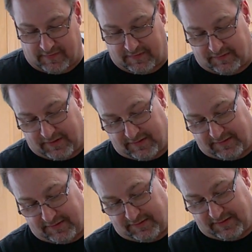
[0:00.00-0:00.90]
Let's get
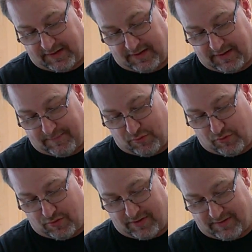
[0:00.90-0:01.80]
this thing
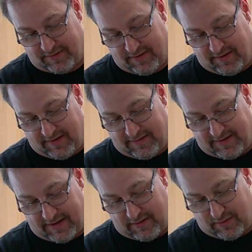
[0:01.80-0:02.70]
poured and
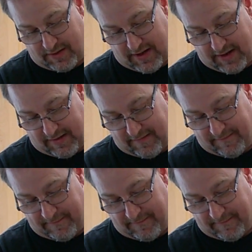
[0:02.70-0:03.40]
take a look at it.